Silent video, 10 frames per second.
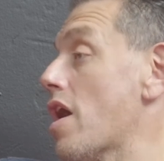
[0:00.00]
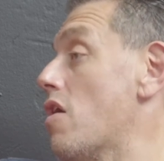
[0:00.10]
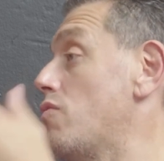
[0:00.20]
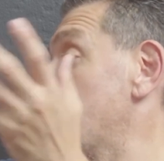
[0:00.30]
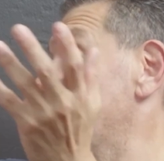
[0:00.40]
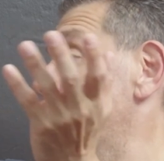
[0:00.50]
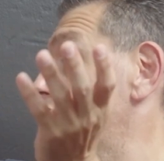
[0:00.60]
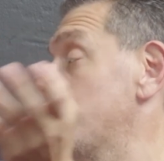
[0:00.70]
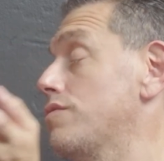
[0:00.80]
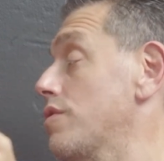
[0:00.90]
Now whether
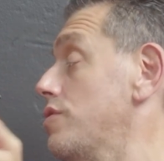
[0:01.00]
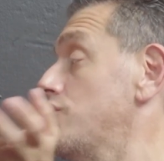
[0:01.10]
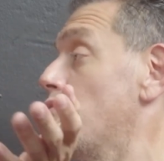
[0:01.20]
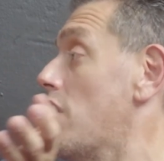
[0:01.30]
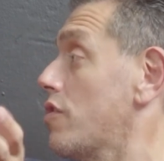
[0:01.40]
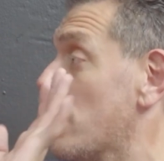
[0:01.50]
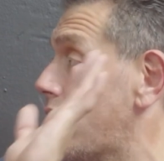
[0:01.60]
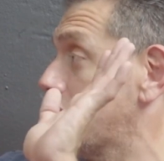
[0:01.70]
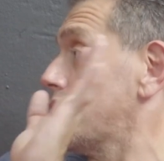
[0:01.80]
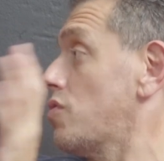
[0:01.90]
they're gonna do well or
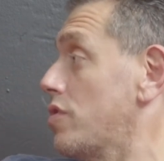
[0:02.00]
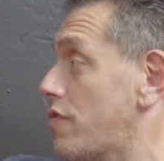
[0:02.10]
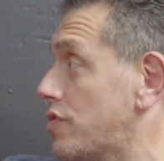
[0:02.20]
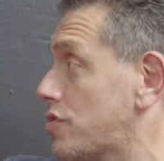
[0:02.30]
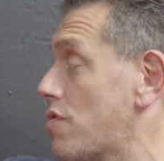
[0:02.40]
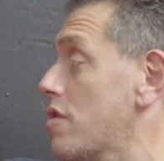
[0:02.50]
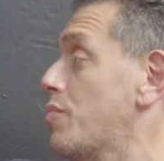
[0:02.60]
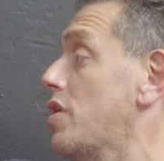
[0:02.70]
not is a totally different story.